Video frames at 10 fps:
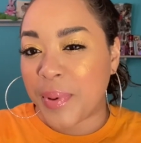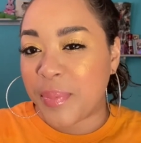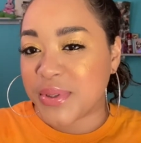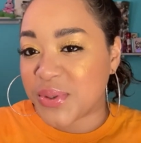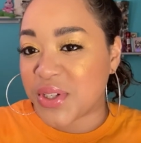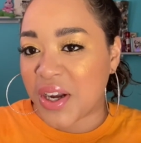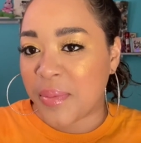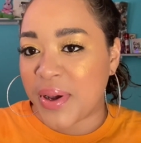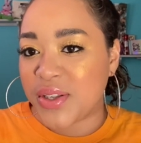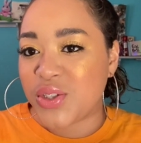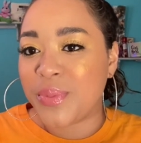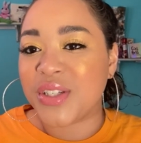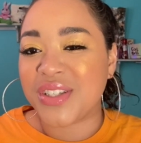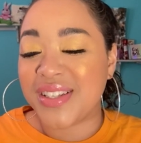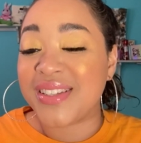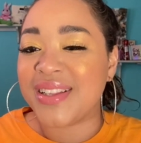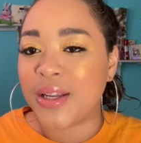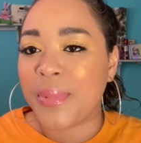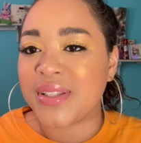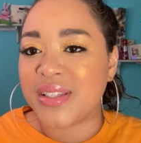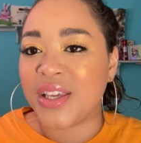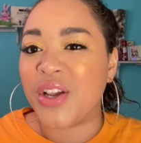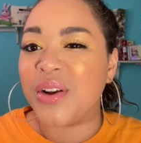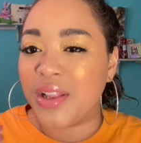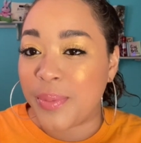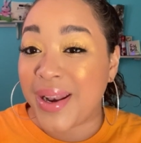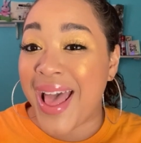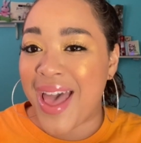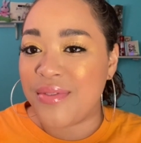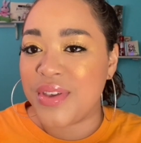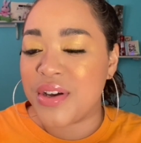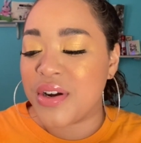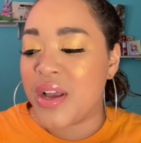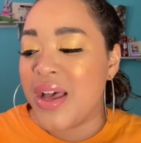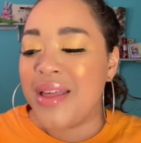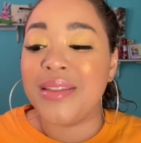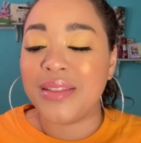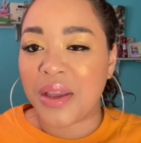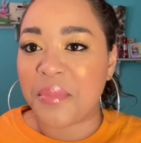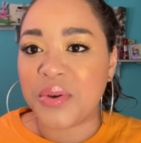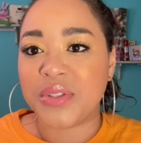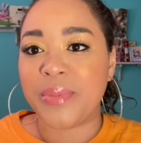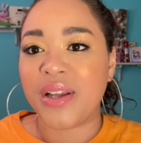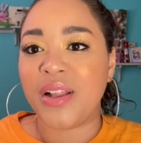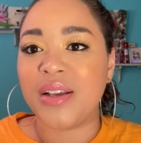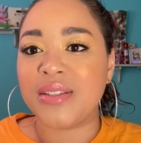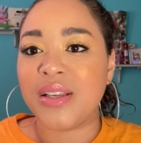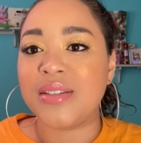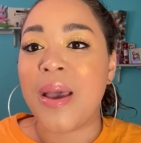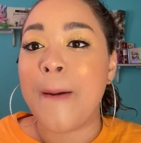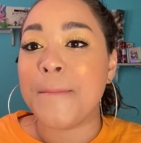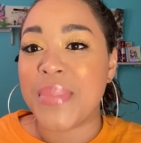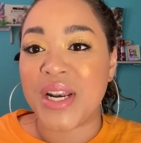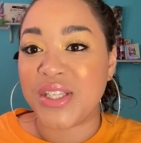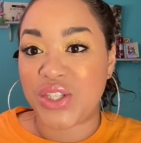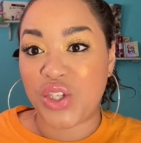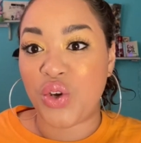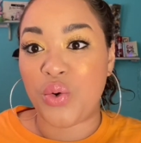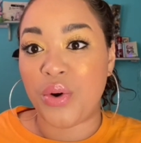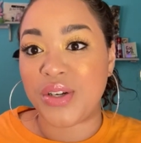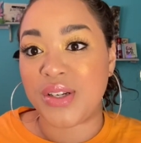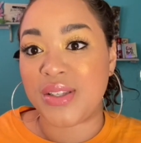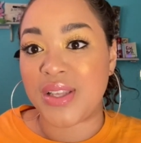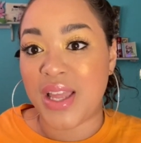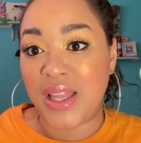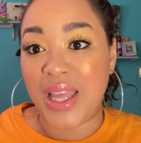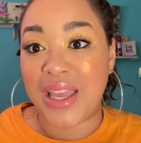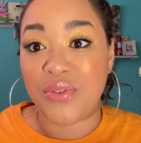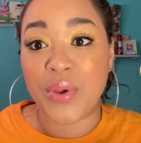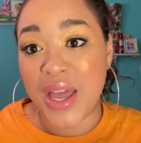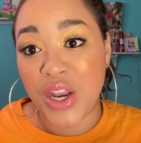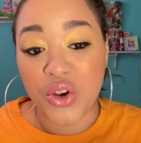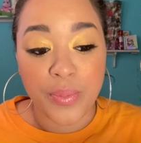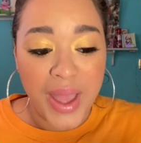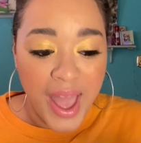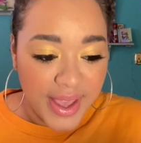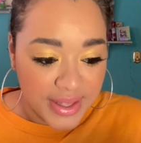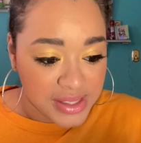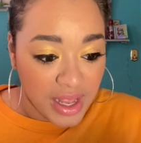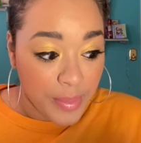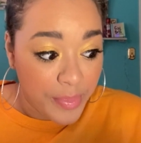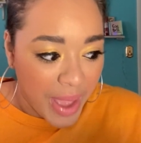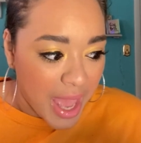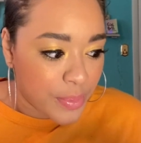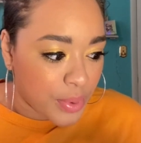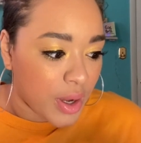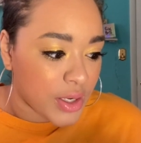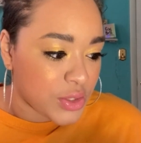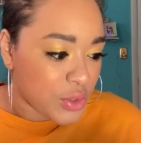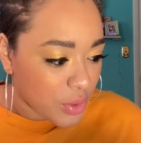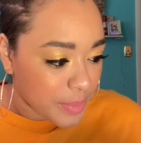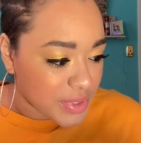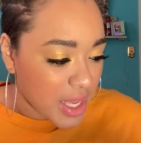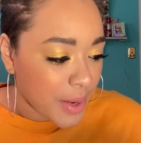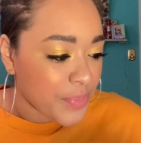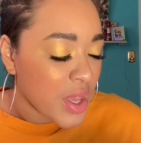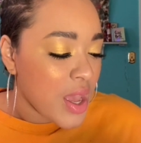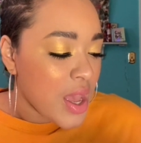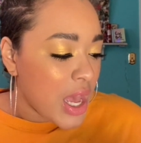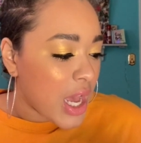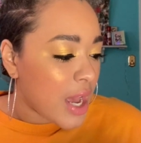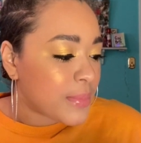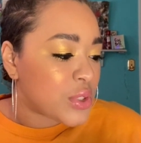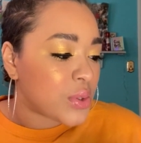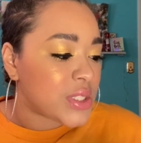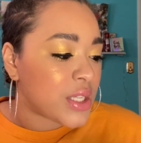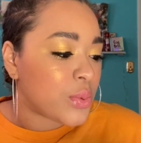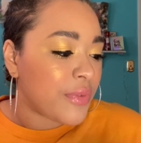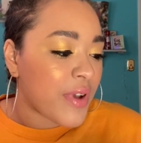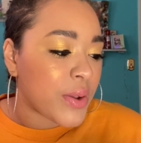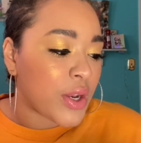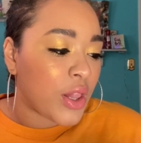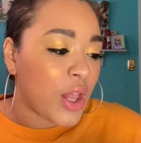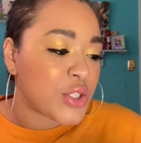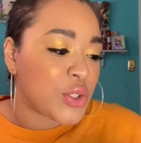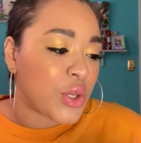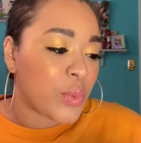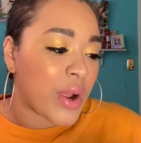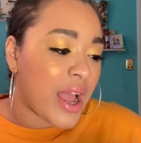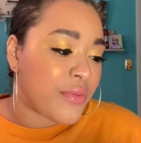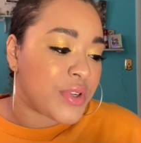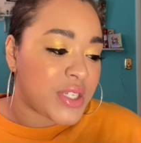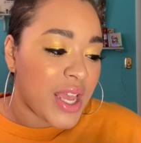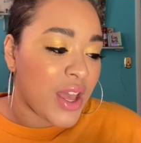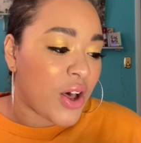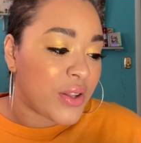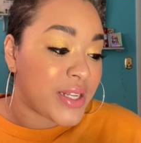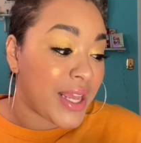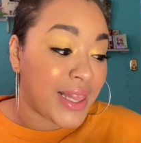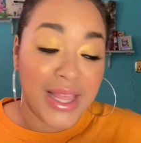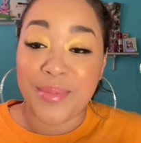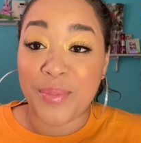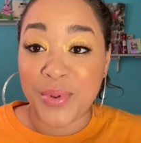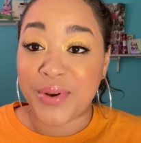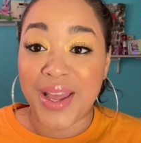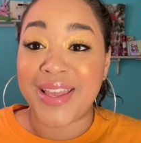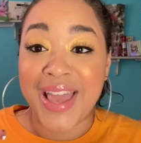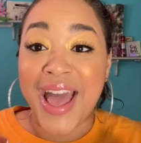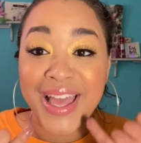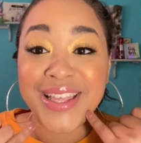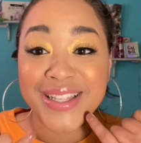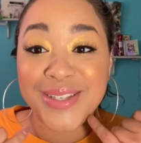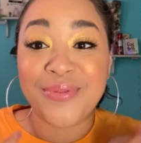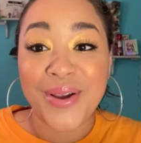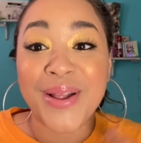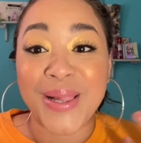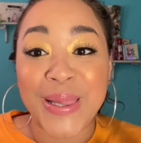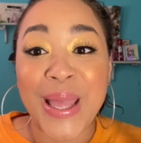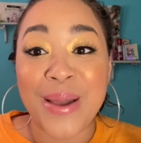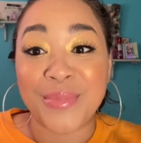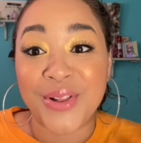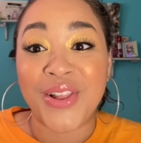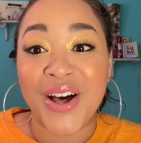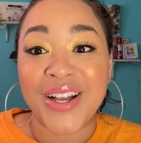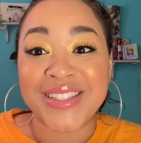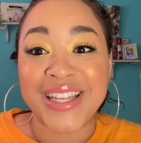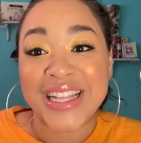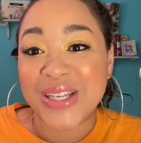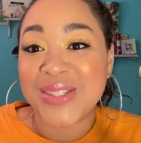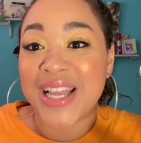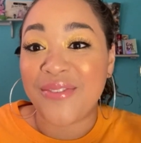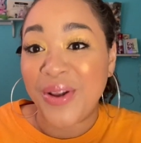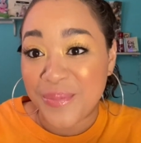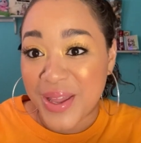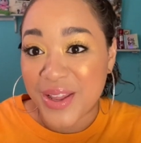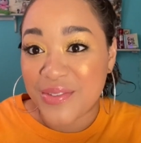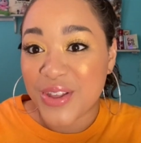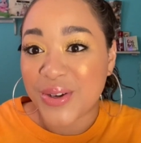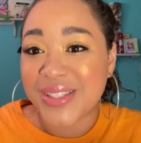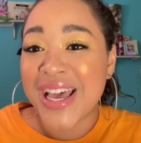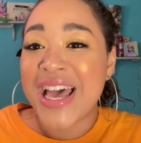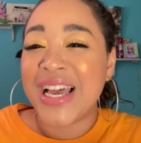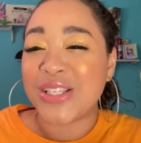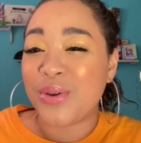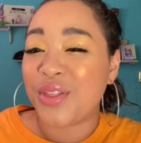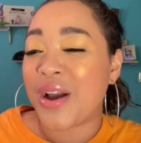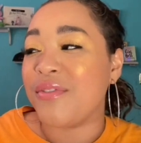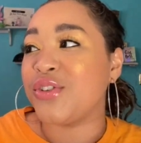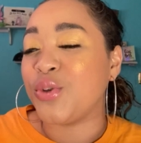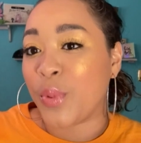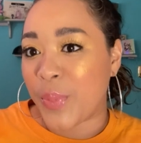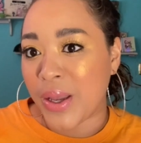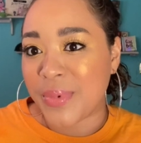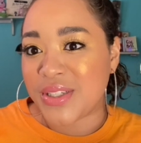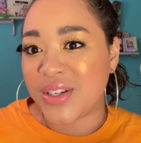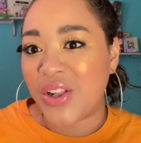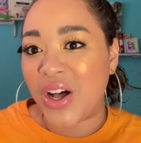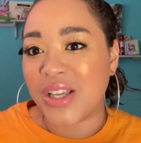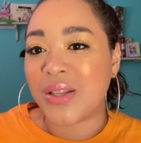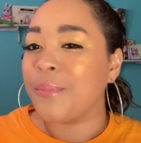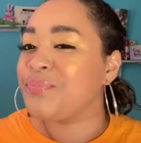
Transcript: people don't talk about it too much because it is a little bit stickier and a little bit heavier than like most of my glosses, but it's still gorgeous. And like if you get it in your bag, it's not a bad product. You know what I'm saying? Um, so it says, we found a gloss you can wear every day, all day, and glam up your night. Yeah, it's a very glam gloss. Like, there's not very many of those because you either have a super pigmented gloss,